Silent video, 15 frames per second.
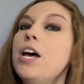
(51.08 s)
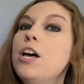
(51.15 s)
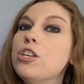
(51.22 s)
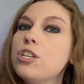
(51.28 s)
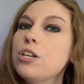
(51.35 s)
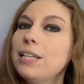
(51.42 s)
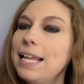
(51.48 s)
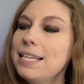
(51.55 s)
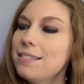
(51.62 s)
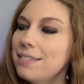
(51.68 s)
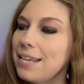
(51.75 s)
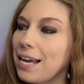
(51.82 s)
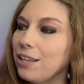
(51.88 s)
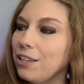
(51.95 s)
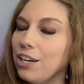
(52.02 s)
So let's
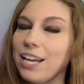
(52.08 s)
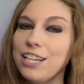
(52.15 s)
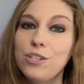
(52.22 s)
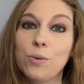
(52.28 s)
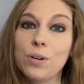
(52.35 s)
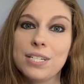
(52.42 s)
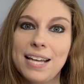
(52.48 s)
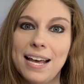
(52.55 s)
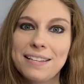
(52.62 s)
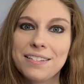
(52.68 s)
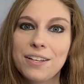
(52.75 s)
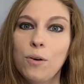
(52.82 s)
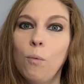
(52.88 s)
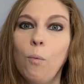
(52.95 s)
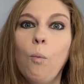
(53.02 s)
take a look at your
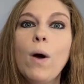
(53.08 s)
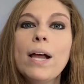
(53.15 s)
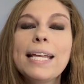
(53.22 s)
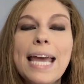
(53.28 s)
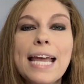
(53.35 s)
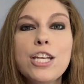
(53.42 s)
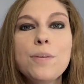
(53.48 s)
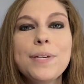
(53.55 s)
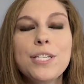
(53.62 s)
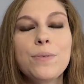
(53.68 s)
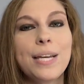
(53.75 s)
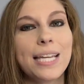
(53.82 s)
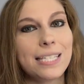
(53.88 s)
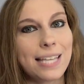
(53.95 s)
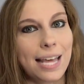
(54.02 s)
desk. What can you be
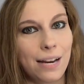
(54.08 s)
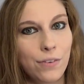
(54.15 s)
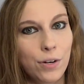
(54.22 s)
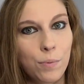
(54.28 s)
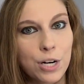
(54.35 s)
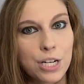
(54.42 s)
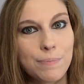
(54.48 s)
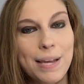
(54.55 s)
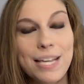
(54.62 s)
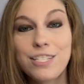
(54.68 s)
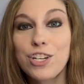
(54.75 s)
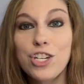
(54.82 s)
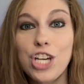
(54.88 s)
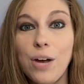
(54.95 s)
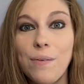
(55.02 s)
doing inside of your workspace
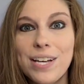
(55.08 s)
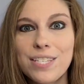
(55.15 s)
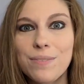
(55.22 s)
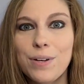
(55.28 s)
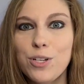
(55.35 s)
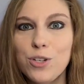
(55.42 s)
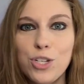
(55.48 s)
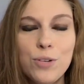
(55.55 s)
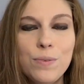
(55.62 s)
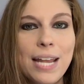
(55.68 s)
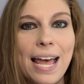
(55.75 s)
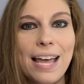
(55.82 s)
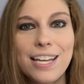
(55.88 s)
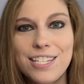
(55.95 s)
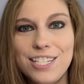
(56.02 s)
to show us what you do and
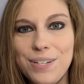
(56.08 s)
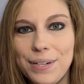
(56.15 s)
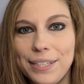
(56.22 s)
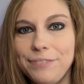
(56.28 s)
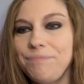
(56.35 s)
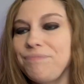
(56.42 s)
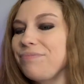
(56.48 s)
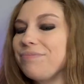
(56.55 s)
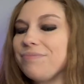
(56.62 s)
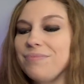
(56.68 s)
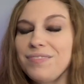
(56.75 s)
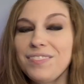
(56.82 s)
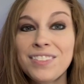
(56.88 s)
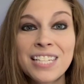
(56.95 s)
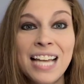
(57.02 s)
how you do it?
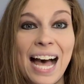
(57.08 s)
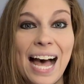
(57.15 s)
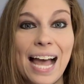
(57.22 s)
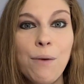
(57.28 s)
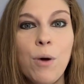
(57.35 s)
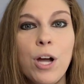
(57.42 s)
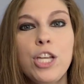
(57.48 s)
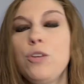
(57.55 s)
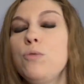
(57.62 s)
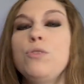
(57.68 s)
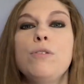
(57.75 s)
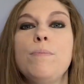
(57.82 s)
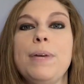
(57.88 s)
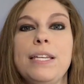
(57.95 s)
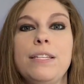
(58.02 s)
I want you
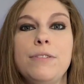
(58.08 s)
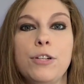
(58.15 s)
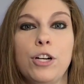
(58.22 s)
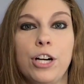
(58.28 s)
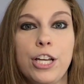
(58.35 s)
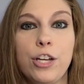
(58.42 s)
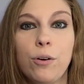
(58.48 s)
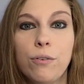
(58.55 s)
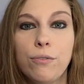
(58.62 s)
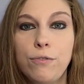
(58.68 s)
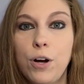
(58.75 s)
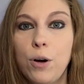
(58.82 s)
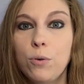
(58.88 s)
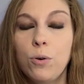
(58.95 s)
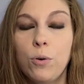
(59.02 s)
to be turning your
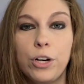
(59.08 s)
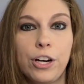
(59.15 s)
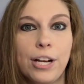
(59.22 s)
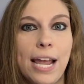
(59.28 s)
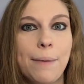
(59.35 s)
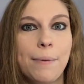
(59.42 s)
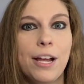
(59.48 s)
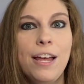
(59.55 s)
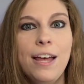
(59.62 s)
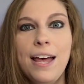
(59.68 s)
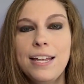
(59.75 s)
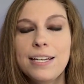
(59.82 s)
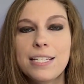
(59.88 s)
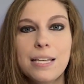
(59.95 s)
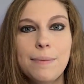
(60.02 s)
phone or your camera
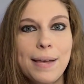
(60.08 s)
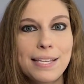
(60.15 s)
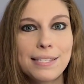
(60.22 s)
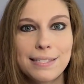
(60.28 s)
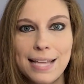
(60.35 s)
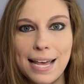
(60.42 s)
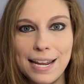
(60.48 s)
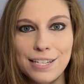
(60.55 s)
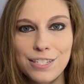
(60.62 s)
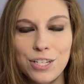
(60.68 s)
to the best settings